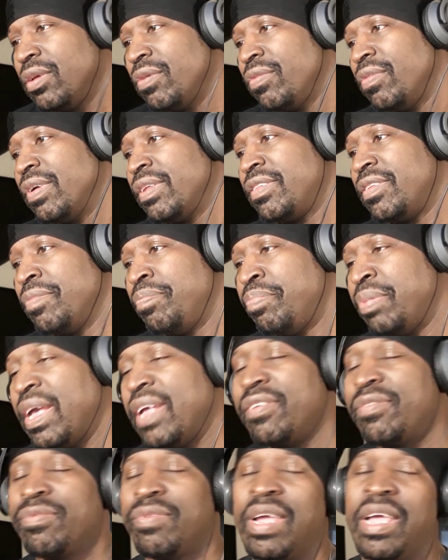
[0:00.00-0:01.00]
Was the
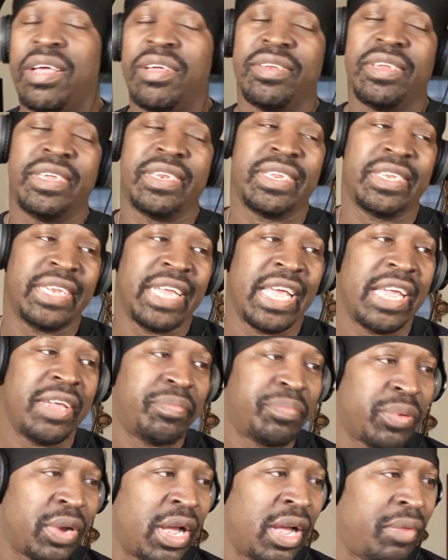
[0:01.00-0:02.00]
best round of the
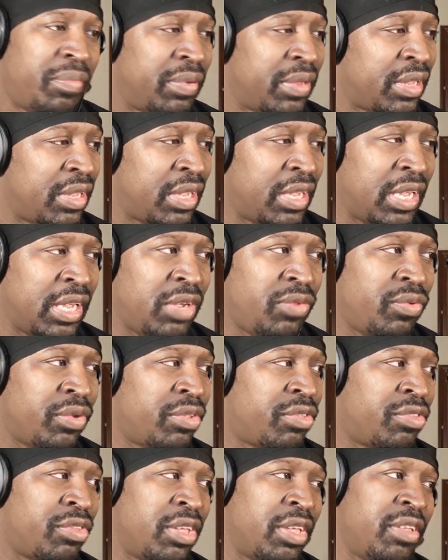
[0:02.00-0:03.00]
night, probably. He was
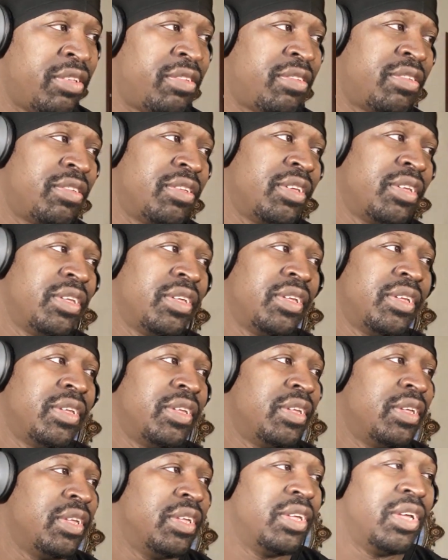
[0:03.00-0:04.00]
just
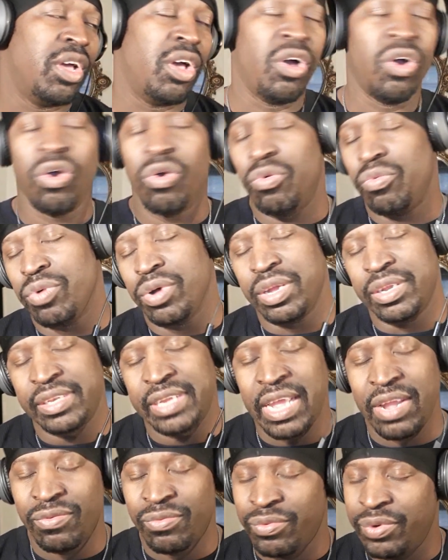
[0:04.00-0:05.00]
on one.
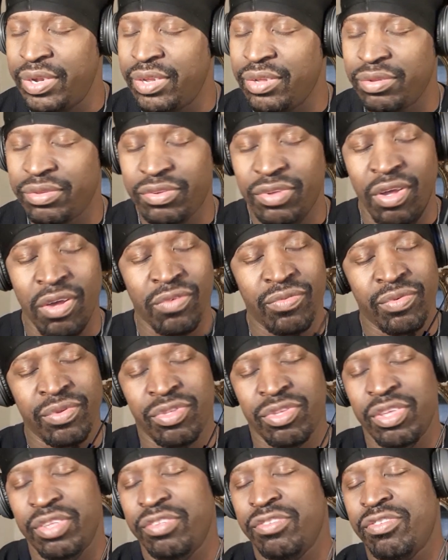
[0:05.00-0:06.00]
That real talk was
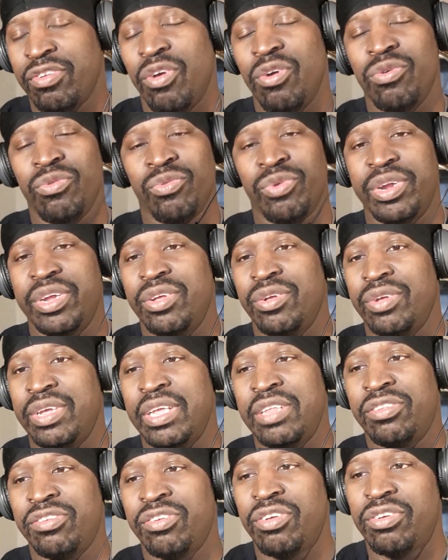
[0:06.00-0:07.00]
just so real.
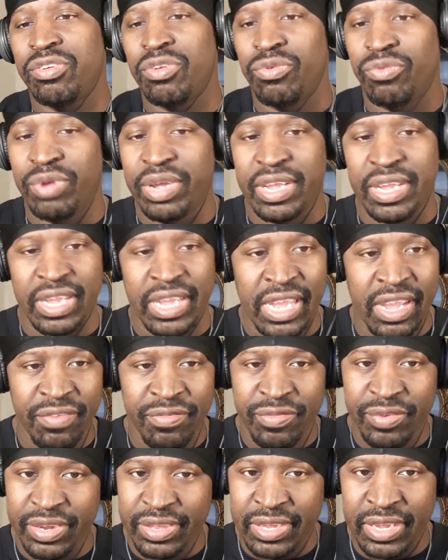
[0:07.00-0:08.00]
It took away
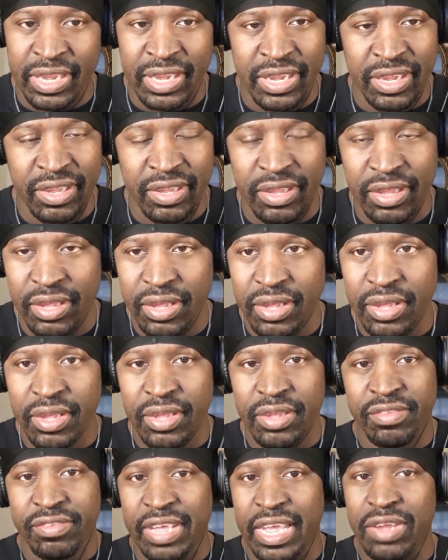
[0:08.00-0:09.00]
everything
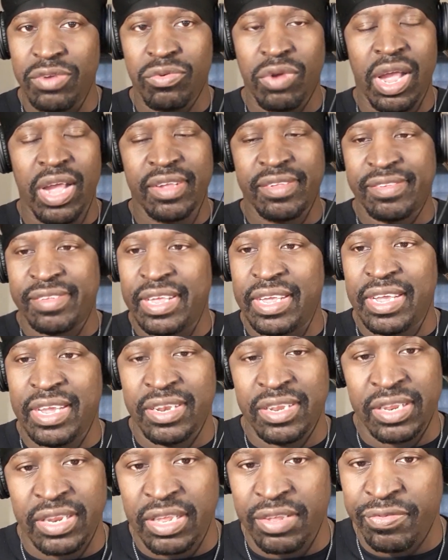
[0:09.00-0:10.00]
Tay Rock
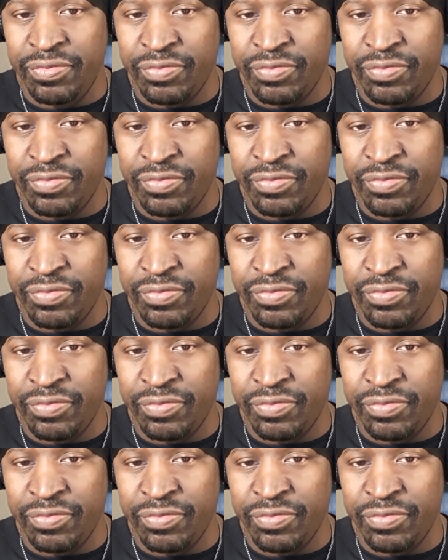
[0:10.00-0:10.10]
said in his